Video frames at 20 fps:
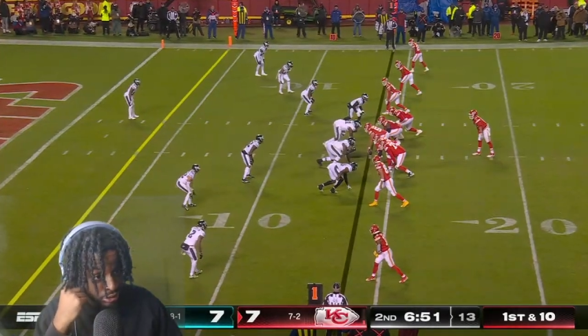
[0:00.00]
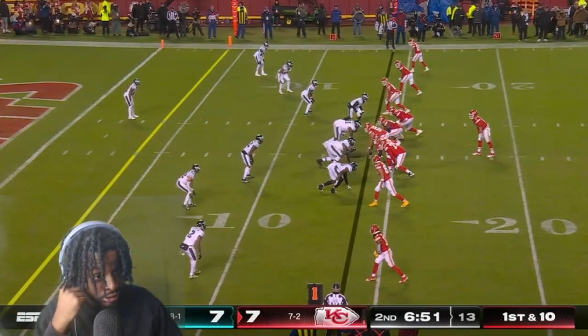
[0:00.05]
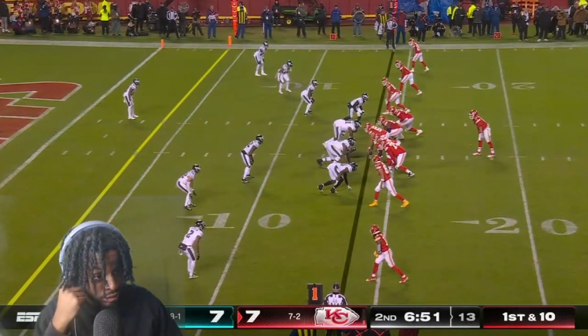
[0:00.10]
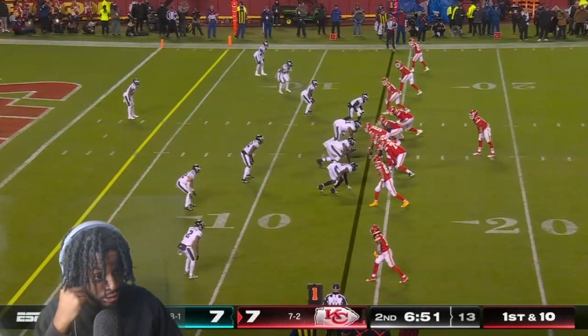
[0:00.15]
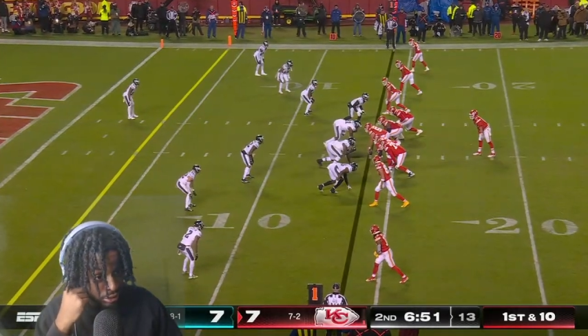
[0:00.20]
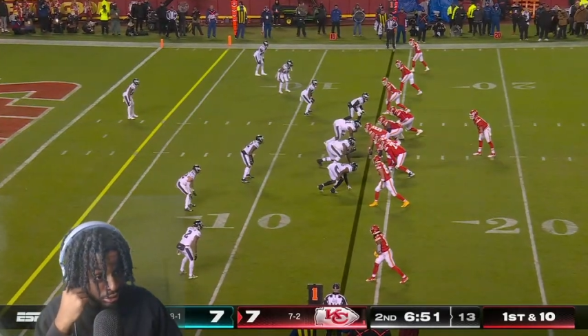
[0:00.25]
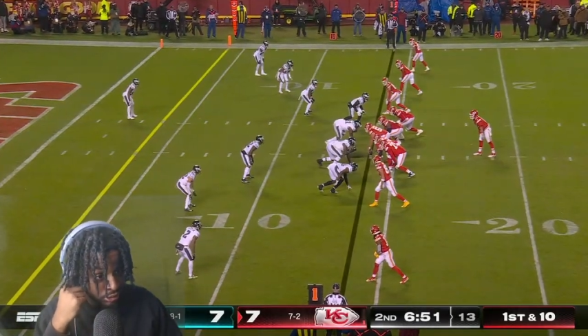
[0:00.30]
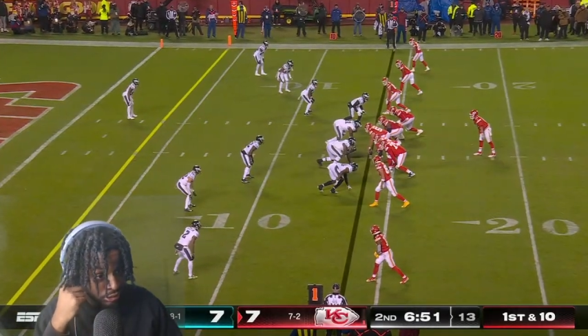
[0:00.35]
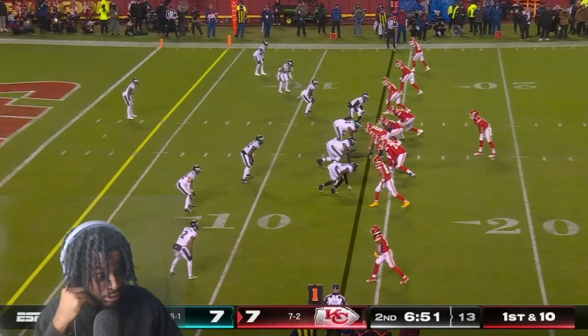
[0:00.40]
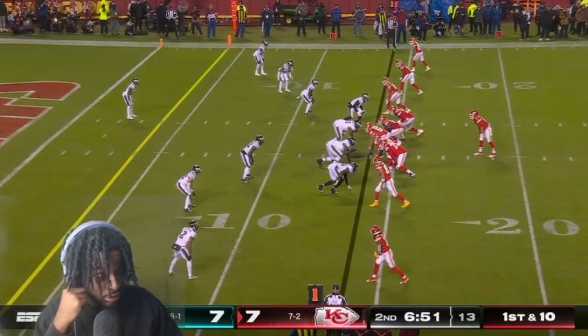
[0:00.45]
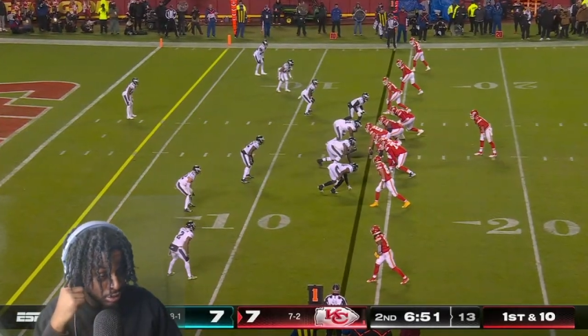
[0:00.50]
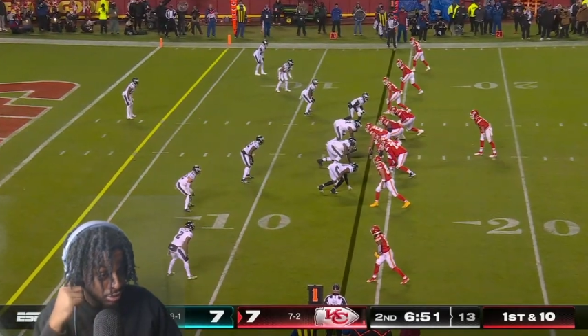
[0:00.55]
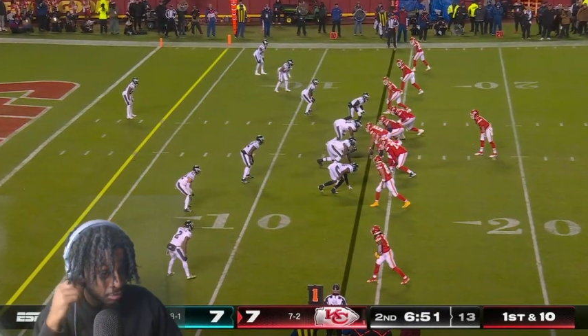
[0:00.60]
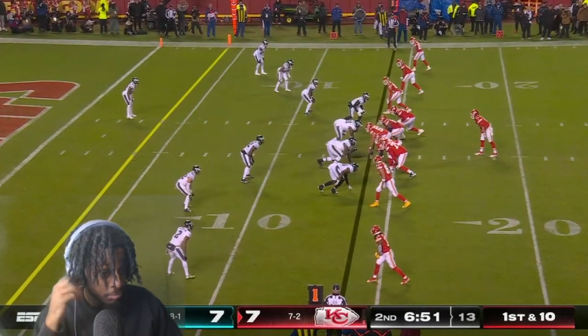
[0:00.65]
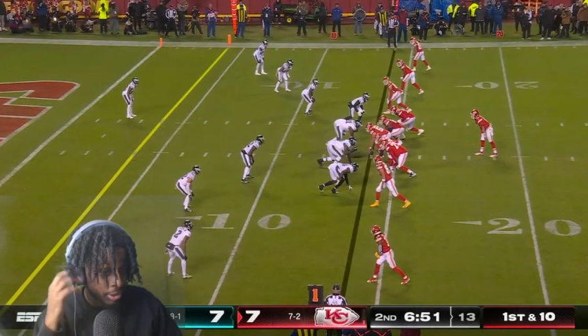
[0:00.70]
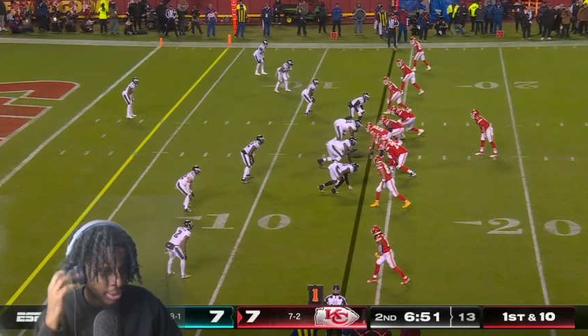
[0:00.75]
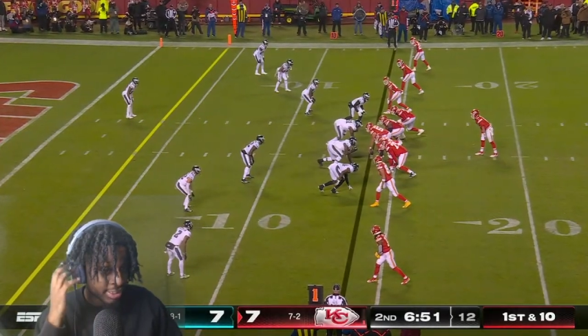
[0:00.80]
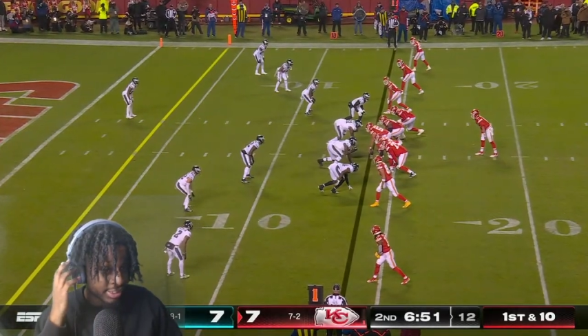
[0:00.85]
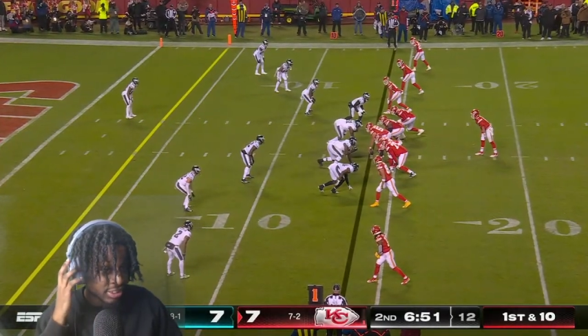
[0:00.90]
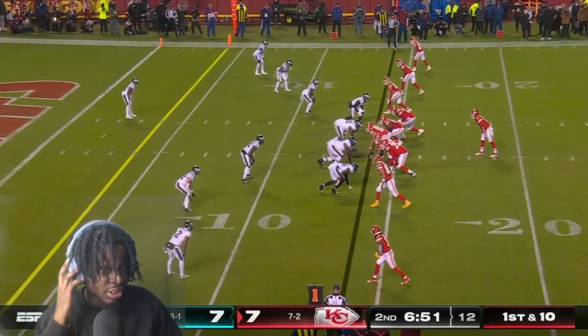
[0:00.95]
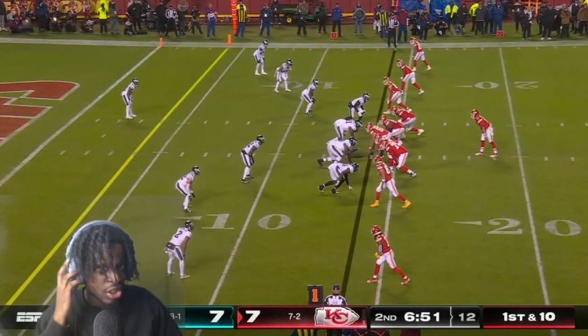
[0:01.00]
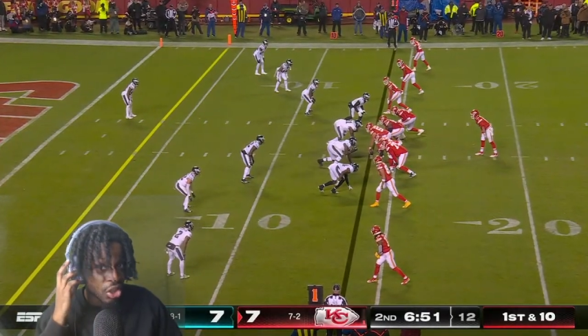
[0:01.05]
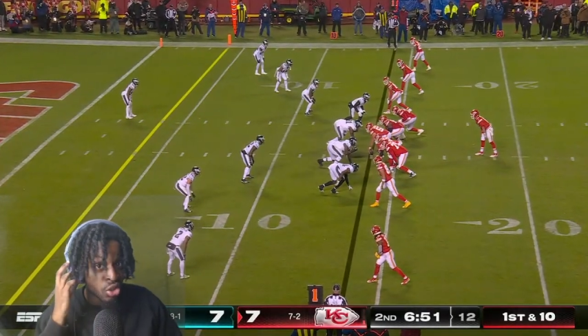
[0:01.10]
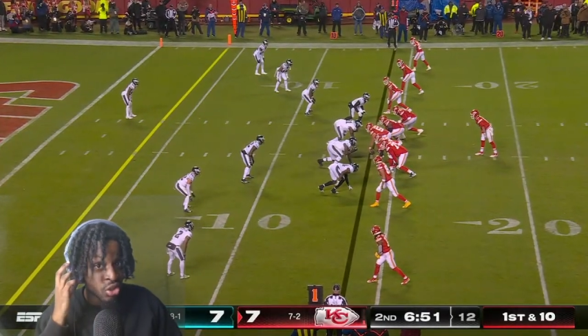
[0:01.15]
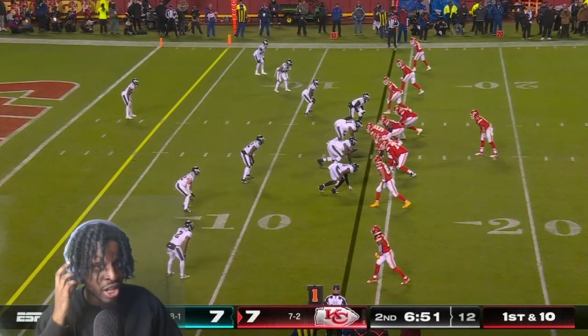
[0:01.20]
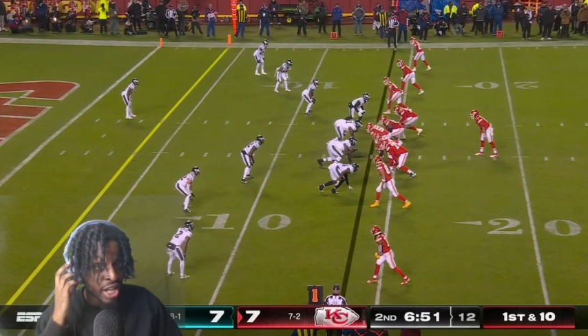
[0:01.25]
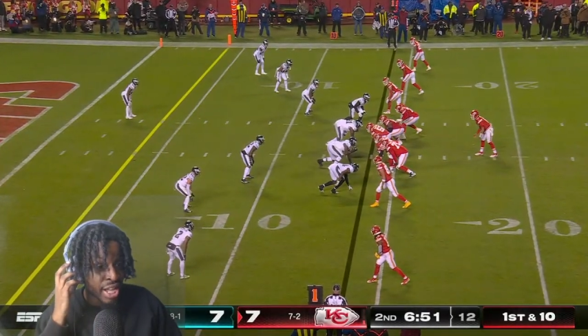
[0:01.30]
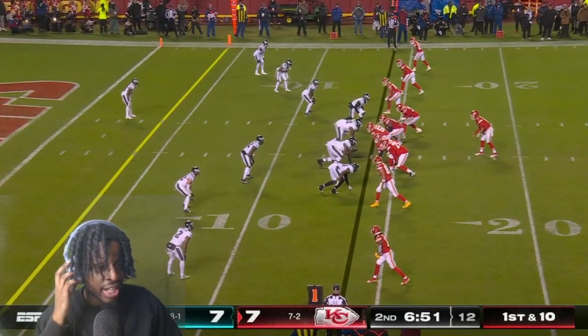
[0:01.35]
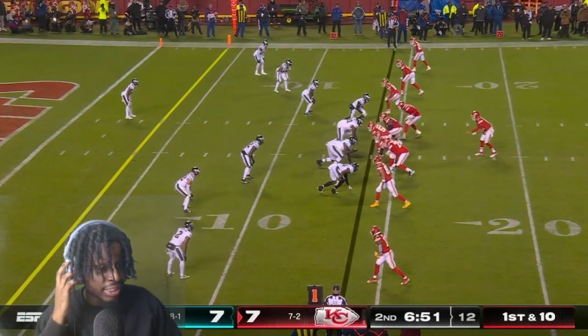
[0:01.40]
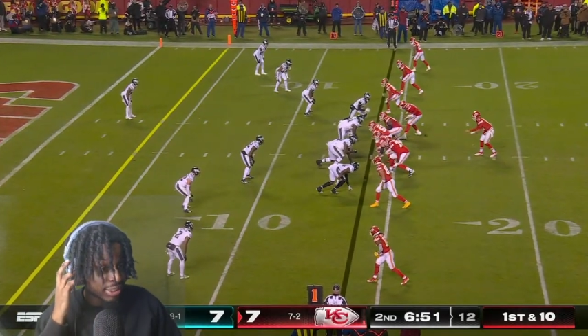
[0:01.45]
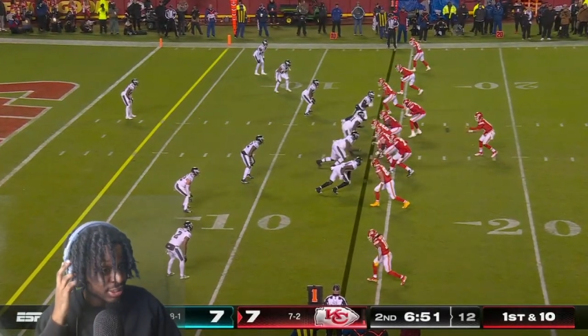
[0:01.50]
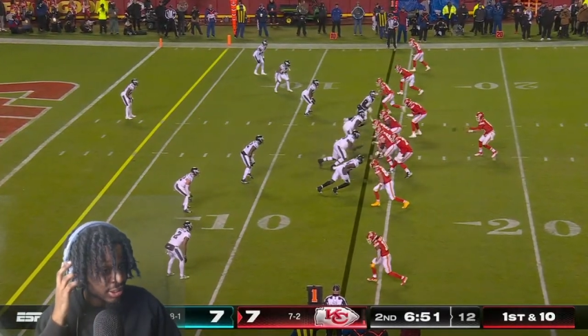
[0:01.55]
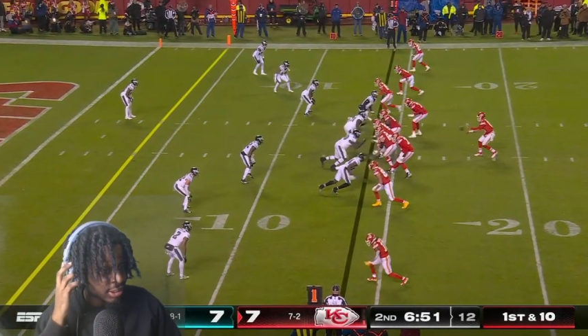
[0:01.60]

As the nigga a Kulik.